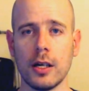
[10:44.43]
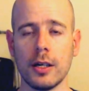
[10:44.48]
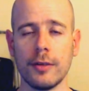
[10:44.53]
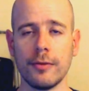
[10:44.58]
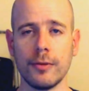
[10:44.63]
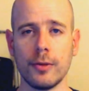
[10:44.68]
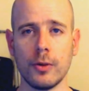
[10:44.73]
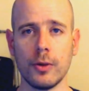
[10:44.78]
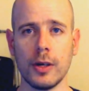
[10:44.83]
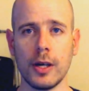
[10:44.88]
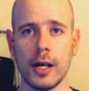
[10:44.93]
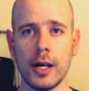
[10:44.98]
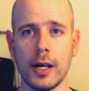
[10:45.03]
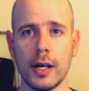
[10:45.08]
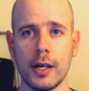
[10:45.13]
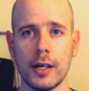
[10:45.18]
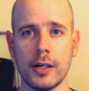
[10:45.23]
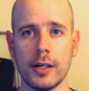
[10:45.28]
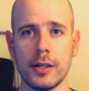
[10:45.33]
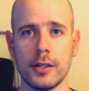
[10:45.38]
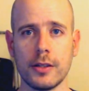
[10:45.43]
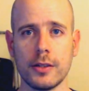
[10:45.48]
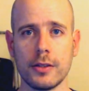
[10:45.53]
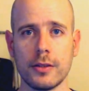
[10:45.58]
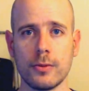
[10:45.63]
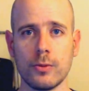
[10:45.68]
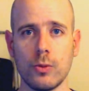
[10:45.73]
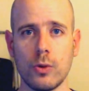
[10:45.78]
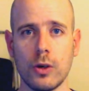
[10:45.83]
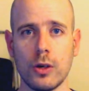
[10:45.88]
If you
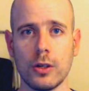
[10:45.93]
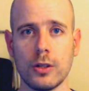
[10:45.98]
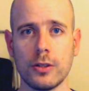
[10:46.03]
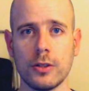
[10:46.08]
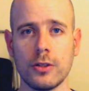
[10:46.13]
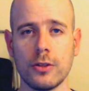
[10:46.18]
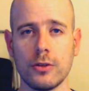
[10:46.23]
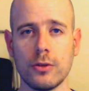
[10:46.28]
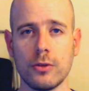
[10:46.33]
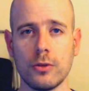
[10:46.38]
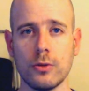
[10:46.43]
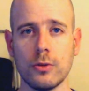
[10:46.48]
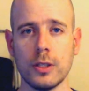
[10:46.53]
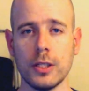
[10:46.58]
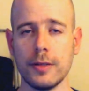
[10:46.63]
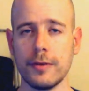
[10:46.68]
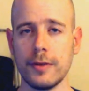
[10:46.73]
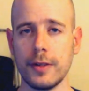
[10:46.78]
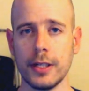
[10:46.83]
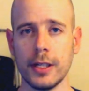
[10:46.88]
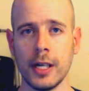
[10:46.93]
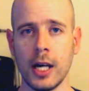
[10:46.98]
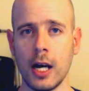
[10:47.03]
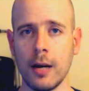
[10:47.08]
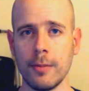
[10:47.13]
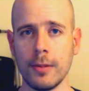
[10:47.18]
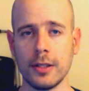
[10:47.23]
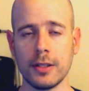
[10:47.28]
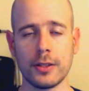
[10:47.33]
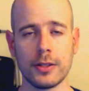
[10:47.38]
guys want to leave any
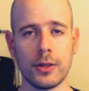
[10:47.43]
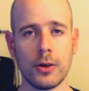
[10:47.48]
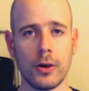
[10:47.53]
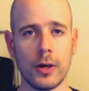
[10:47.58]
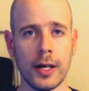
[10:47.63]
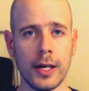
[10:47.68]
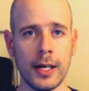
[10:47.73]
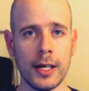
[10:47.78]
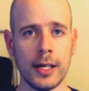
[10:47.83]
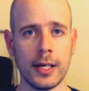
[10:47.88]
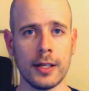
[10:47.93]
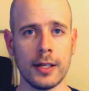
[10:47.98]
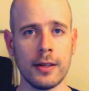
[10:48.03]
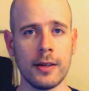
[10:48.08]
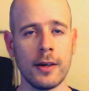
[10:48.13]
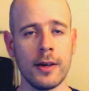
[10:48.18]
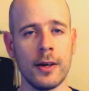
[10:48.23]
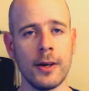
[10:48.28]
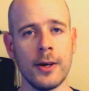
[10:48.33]
comments, go ahead.